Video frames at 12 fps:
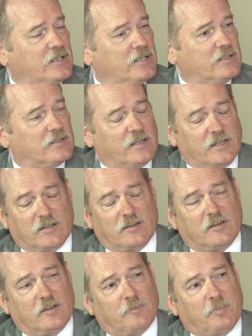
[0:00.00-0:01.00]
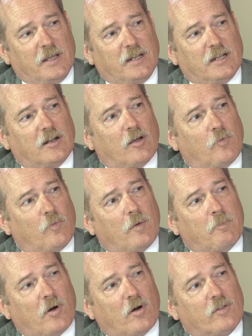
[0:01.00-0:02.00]
in depending on
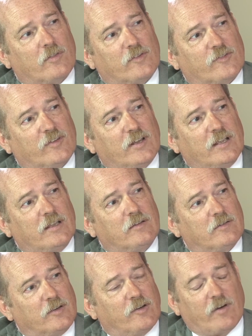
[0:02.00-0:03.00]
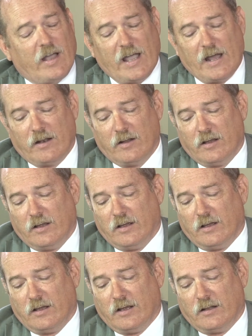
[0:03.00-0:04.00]
what part of the city you're at.
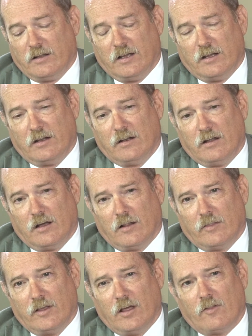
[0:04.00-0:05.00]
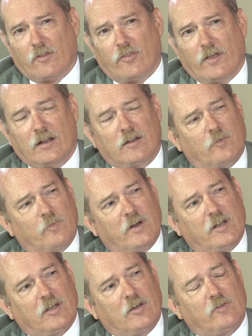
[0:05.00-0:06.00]
And then the other thing that we
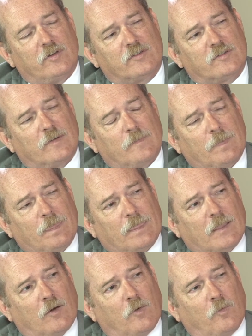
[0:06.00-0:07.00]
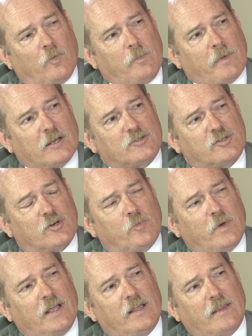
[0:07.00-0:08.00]
do is we make sure
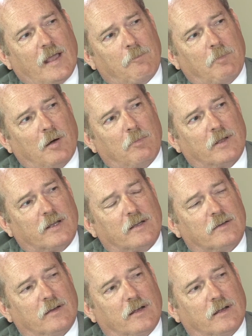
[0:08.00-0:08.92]
we get that public